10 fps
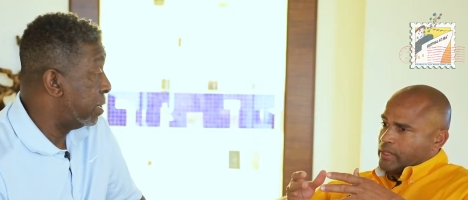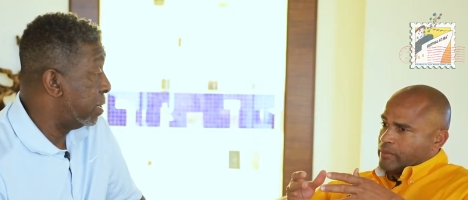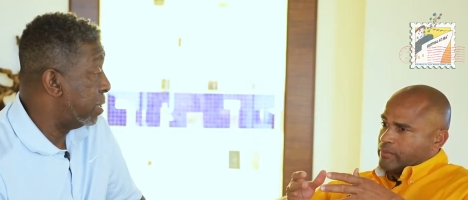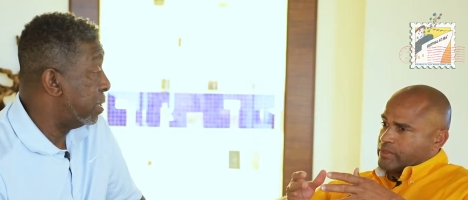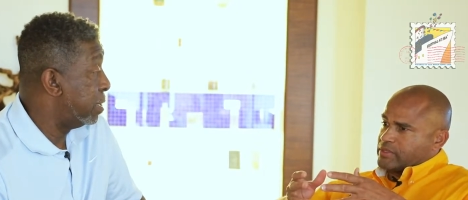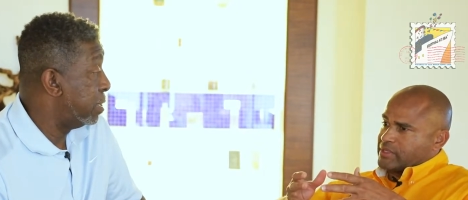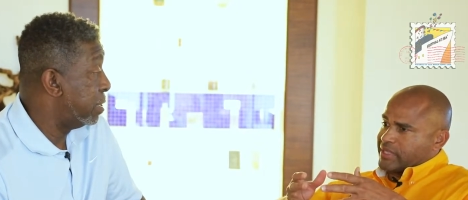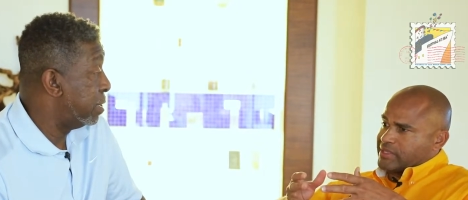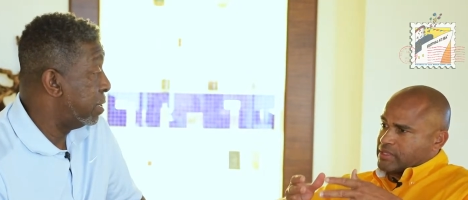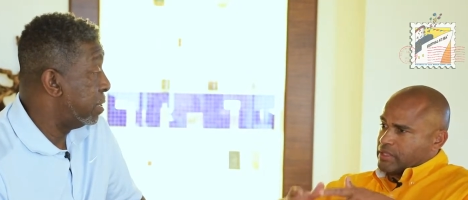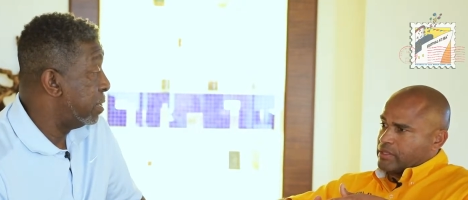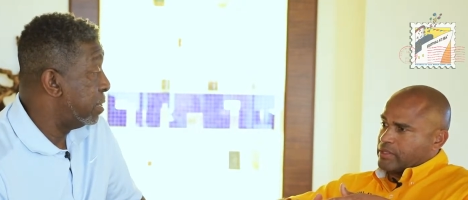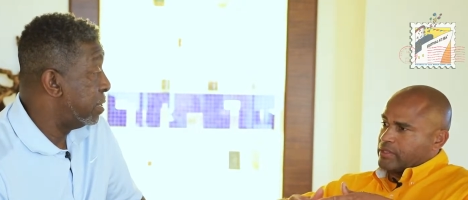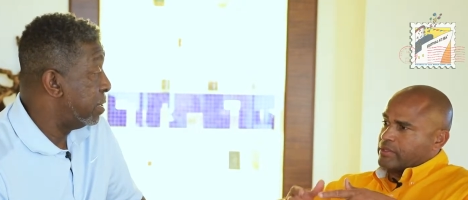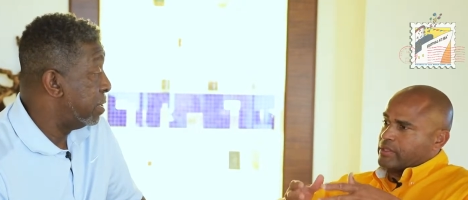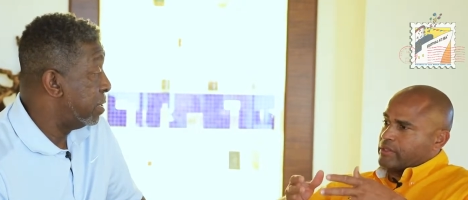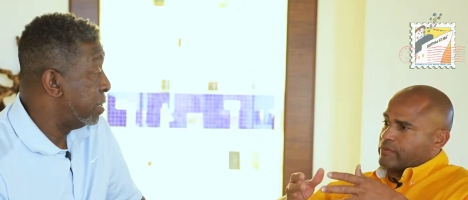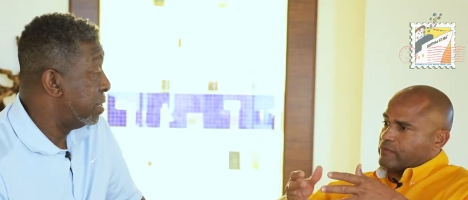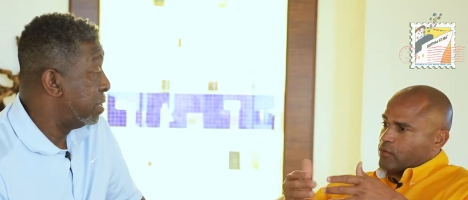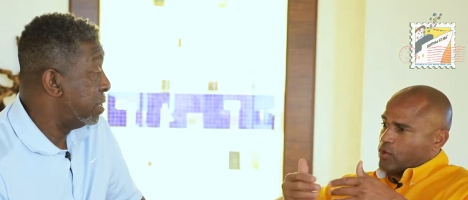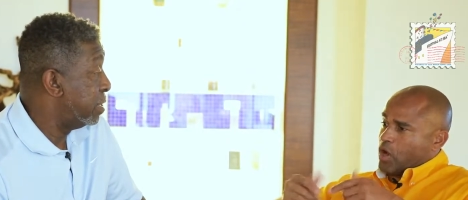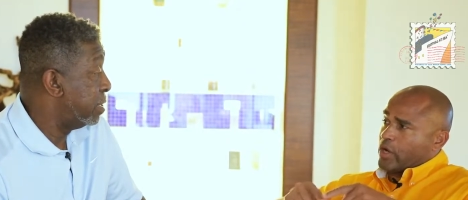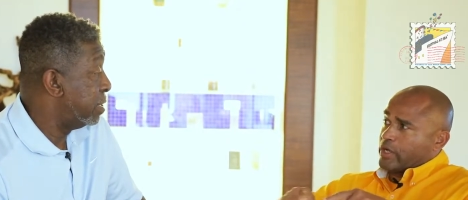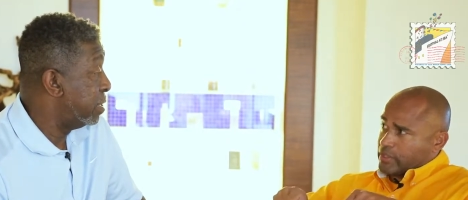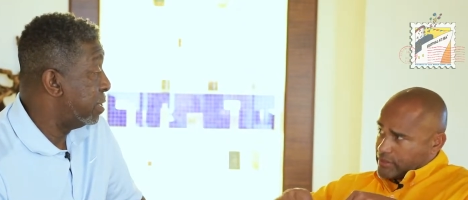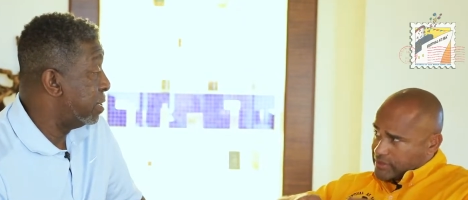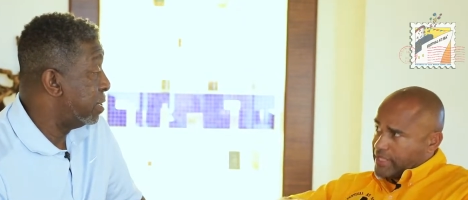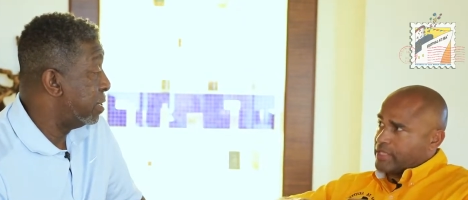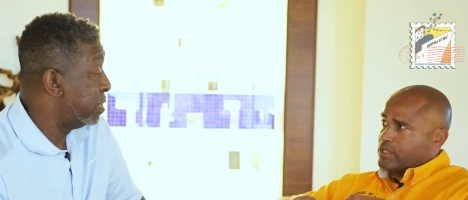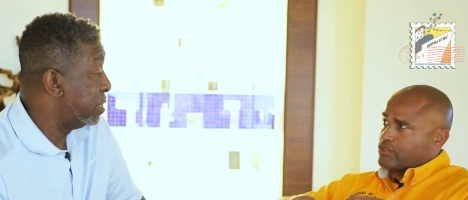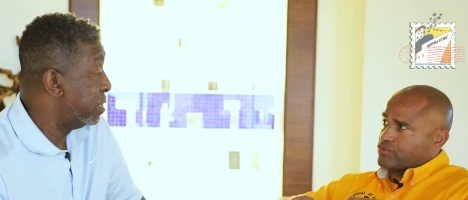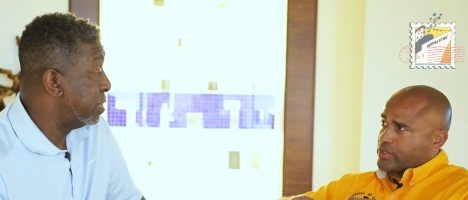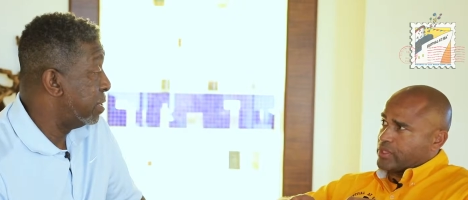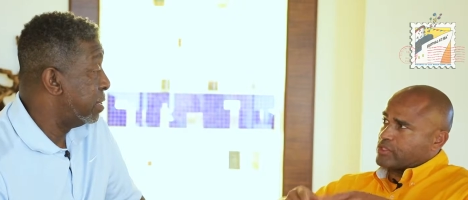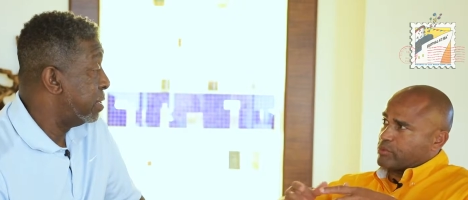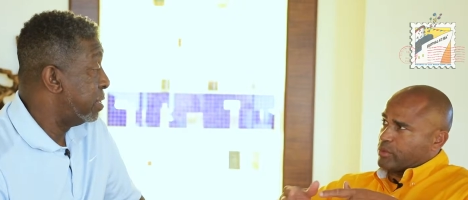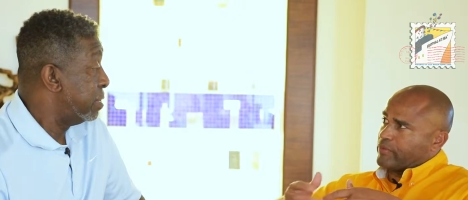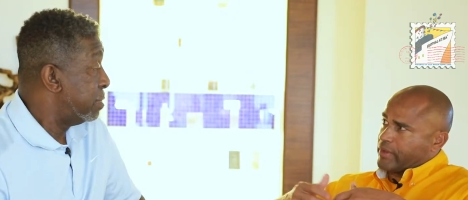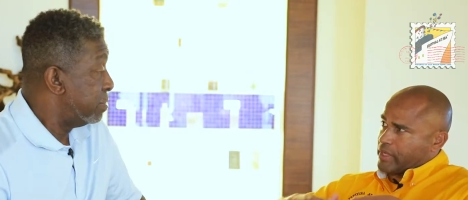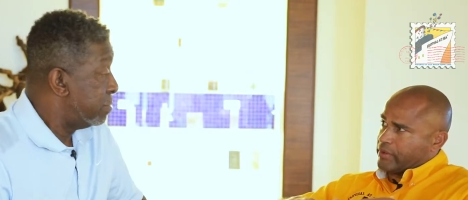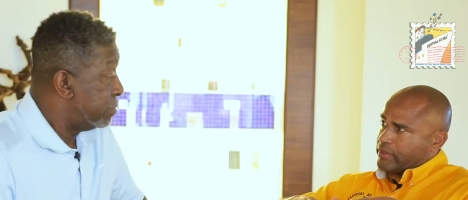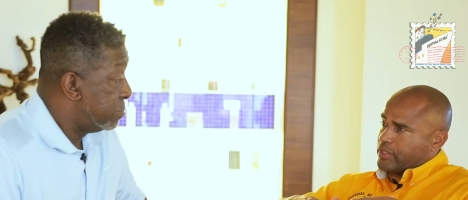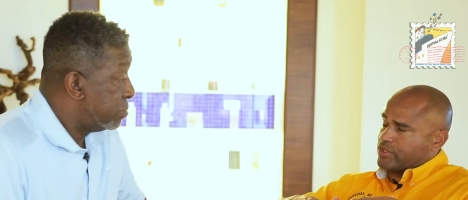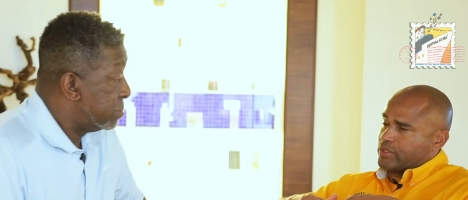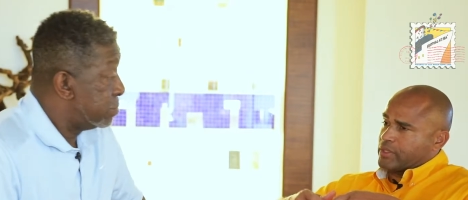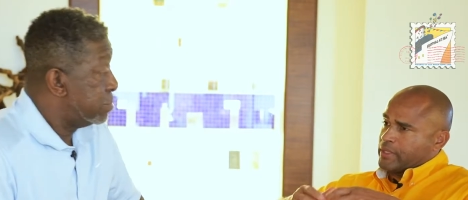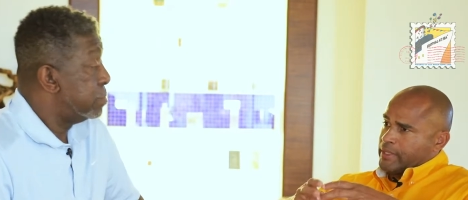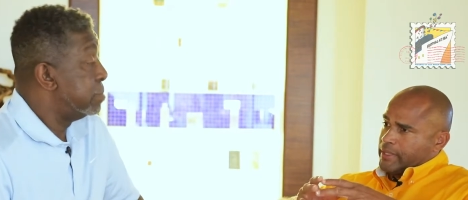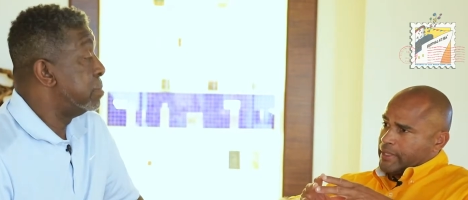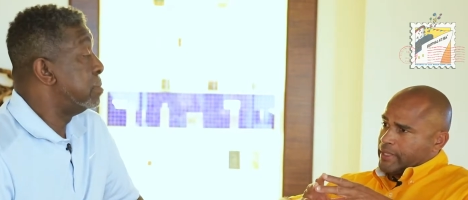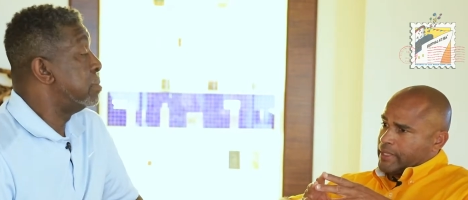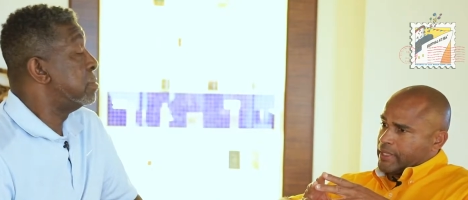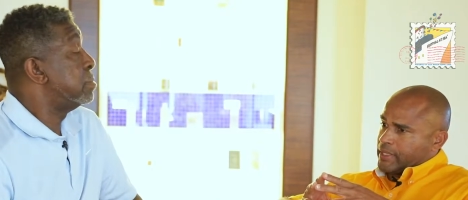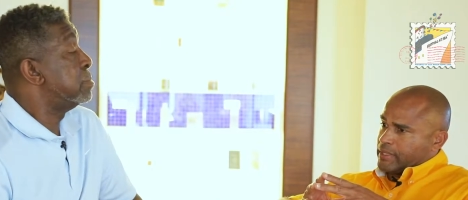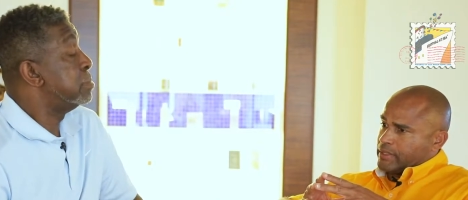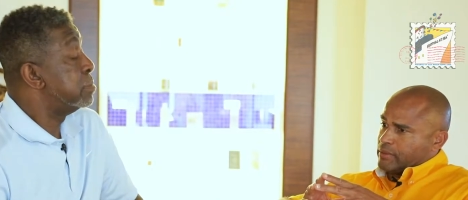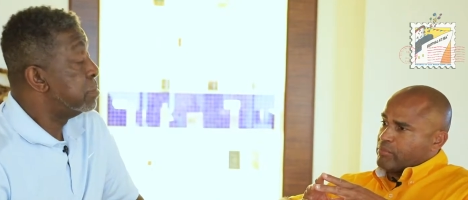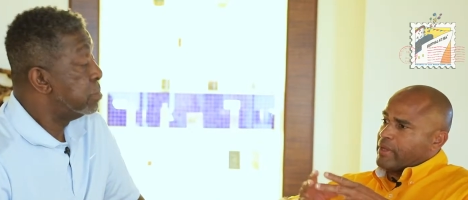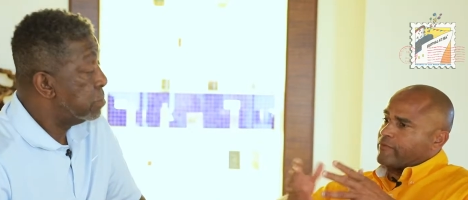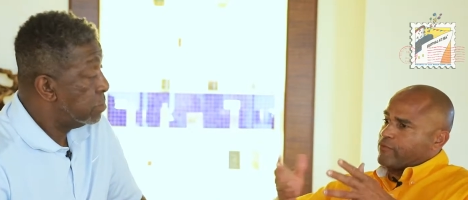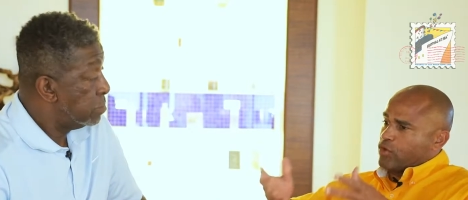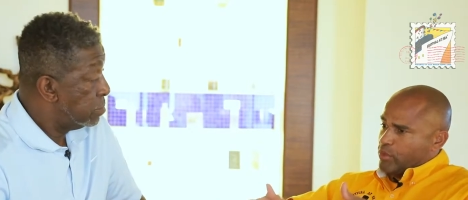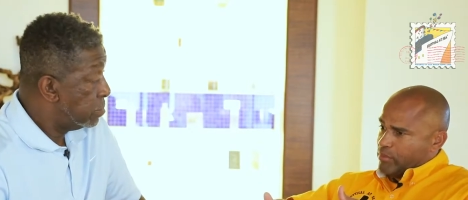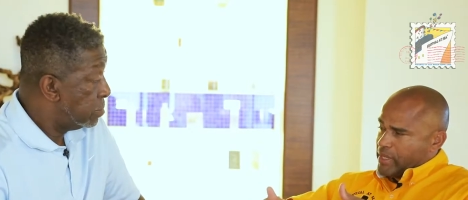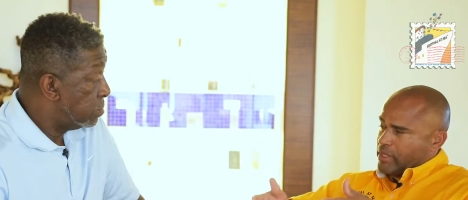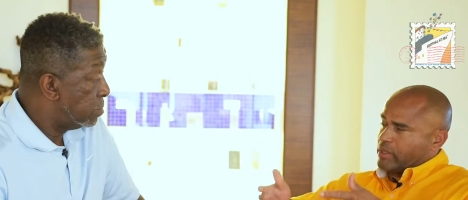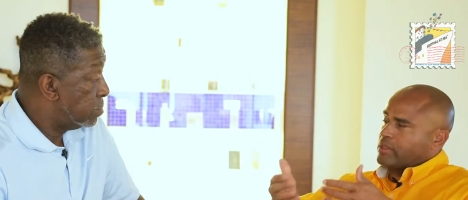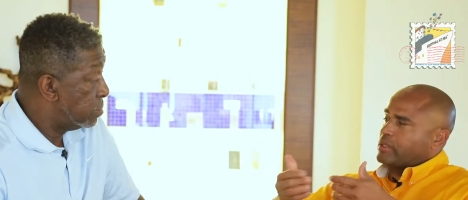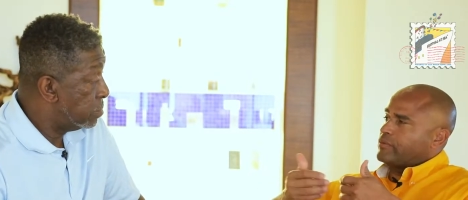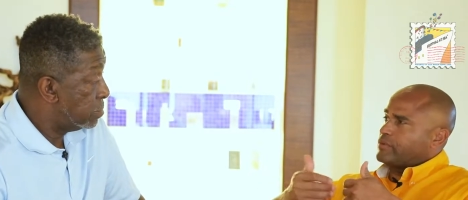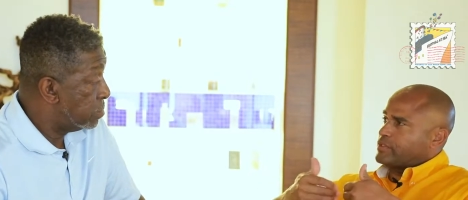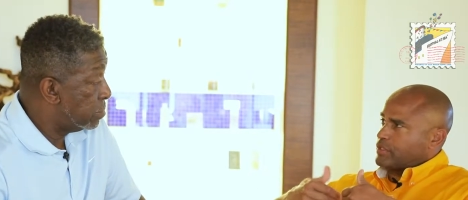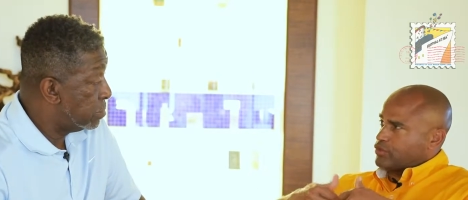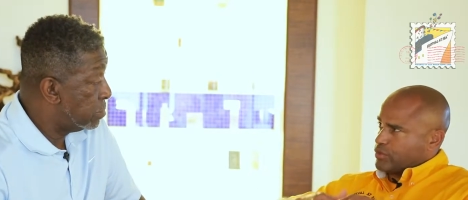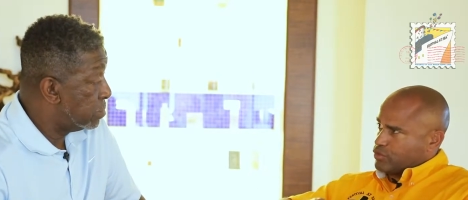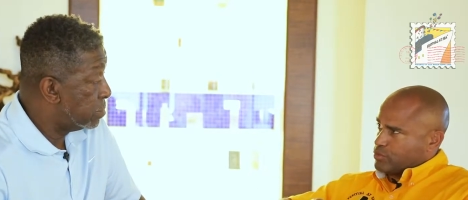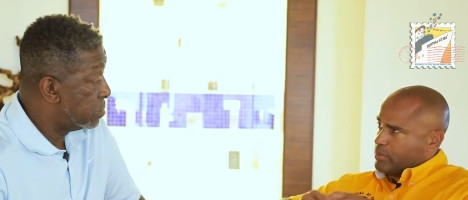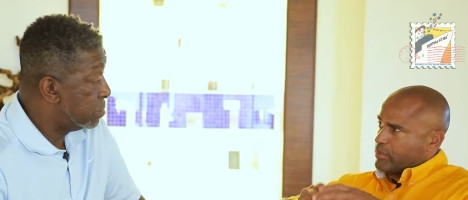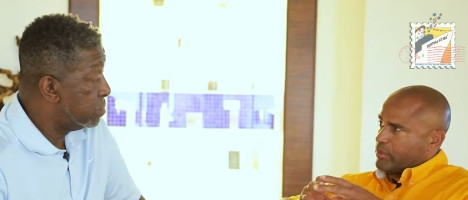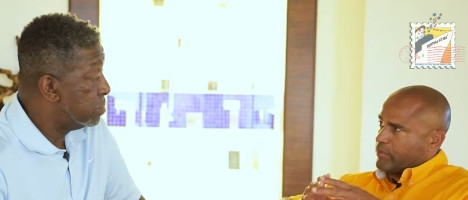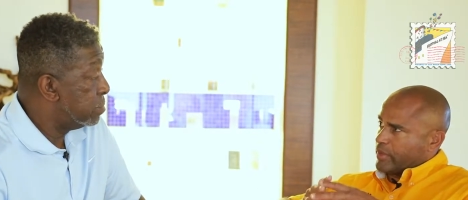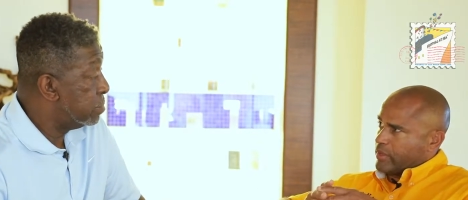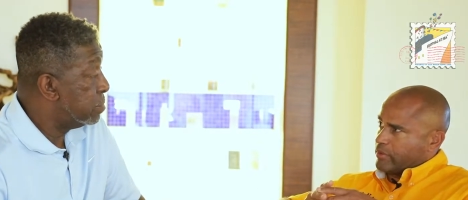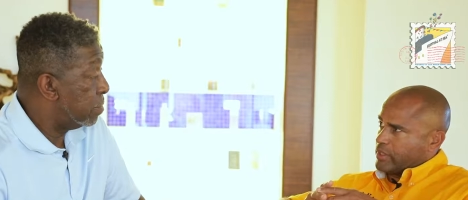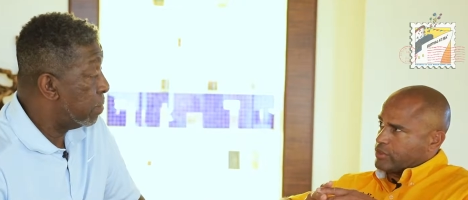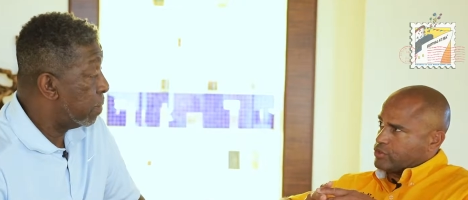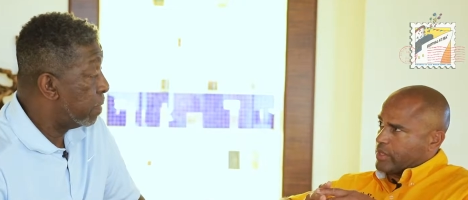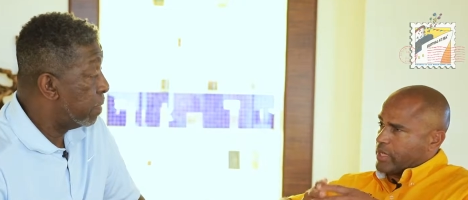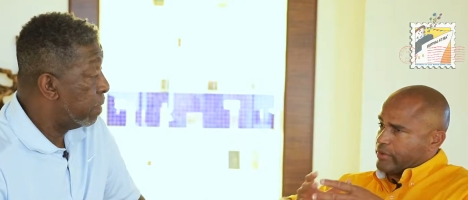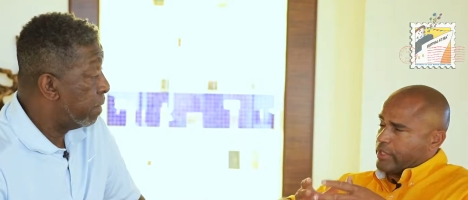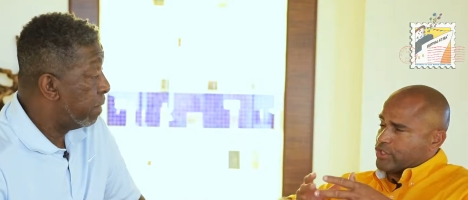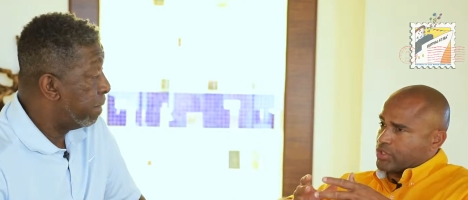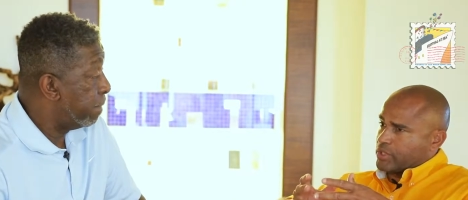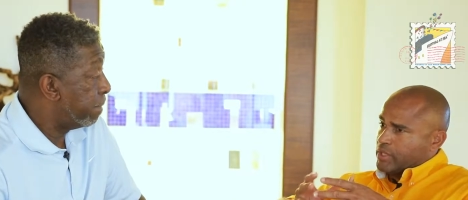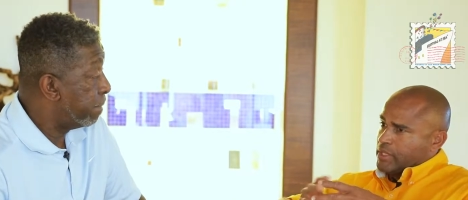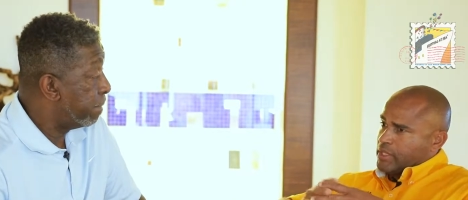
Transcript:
Speaker 1: Um, the state senator for our state district is a member of our congregation, and the ma- former mayor of the city of Trenton is a member of our congregation. So our congregation